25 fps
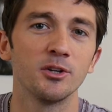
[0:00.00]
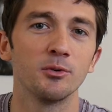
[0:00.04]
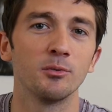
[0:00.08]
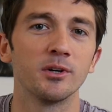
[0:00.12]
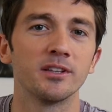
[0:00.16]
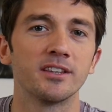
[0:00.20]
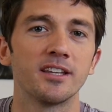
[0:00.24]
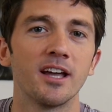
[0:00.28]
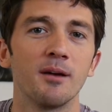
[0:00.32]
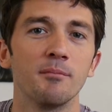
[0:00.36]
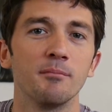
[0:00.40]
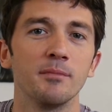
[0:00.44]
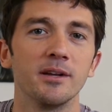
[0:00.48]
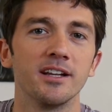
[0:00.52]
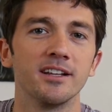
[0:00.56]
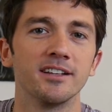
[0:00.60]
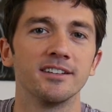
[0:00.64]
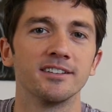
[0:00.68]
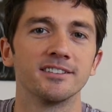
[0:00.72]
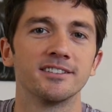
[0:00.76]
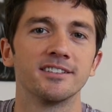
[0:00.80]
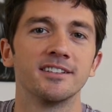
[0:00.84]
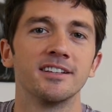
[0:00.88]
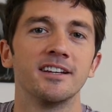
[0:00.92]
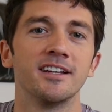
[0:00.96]
you what that
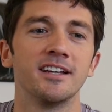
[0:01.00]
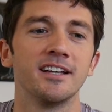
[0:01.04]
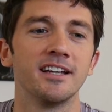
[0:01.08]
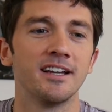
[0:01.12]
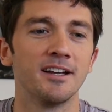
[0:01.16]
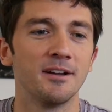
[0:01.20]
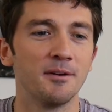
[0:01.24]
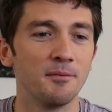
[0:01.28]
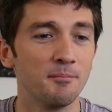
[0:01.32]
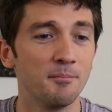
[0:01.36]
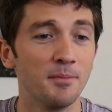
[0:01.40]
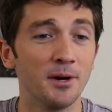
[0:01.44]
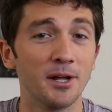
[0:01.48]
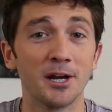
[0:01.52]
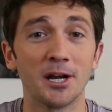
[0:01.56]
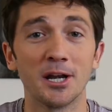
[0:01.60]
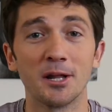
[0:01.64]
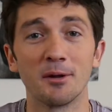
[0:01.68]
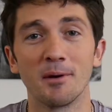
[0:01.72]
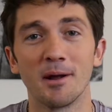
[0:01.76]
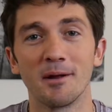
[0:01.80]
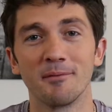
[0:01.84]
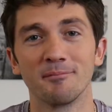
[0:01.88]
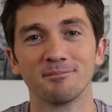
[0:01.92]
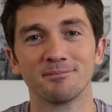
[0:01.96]
means, but
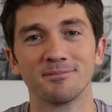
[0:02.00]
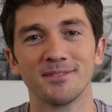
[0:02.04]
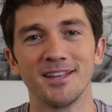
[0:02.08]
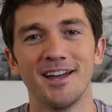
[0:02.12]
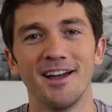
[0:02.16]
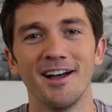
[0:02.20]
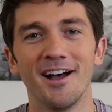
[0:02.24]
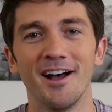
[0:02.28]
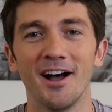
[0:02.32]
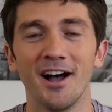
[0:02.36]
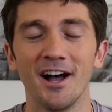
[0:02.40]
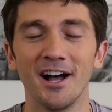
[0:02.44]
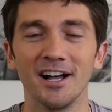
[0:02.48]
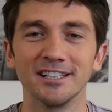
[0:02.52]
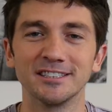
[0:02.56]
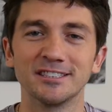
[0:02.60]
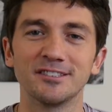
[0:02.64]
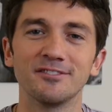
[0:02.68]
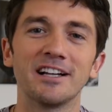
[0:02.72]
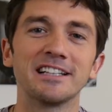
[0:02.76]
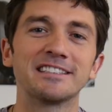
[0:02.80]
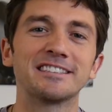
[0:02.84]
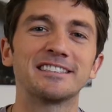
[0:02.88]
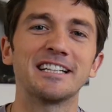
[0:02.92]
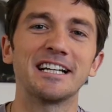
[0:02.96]
anyway. So
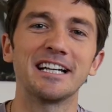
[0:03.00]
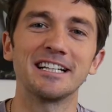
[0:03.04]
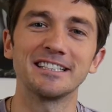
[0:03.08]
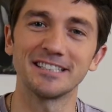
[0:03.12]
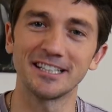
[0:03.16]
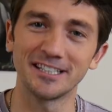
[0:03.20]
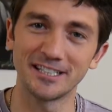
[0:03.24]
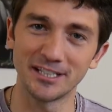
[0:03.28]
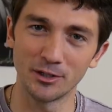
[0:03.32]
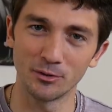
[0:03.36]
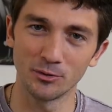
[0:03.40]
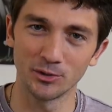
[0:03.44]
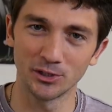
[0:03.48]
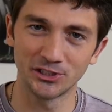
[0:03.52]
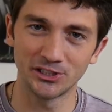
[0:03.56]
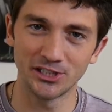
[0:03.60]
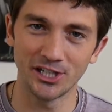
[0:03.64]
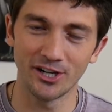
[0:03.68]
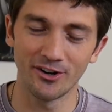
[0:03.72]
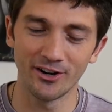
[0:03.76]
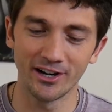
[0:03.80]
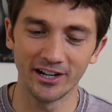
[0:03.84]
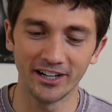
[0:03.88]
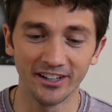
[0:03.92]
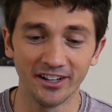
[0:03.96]
that's today's idea we're
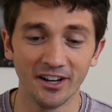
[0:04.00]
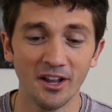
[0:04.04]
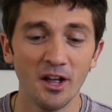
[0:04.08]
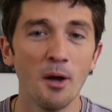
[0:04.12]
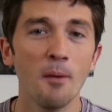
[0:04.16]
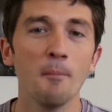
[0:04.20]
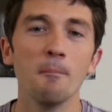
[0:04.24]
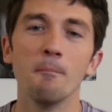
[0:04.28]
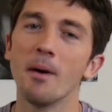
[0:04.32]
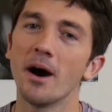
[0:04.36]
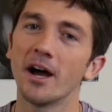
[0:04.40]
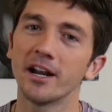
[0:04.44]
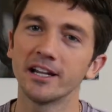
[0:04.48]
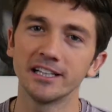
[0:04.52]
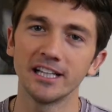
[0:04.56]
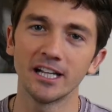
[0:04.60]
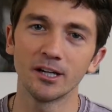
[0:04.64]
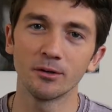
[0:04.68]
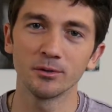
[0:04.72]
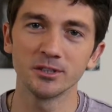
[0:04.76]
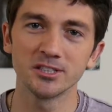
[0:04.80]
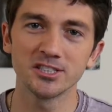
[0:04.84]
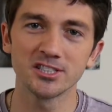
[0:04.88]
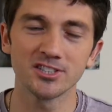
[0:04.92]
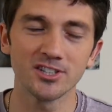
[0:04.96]
sharing. Body
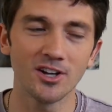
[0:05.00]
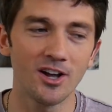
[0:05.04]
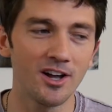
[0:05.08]
language is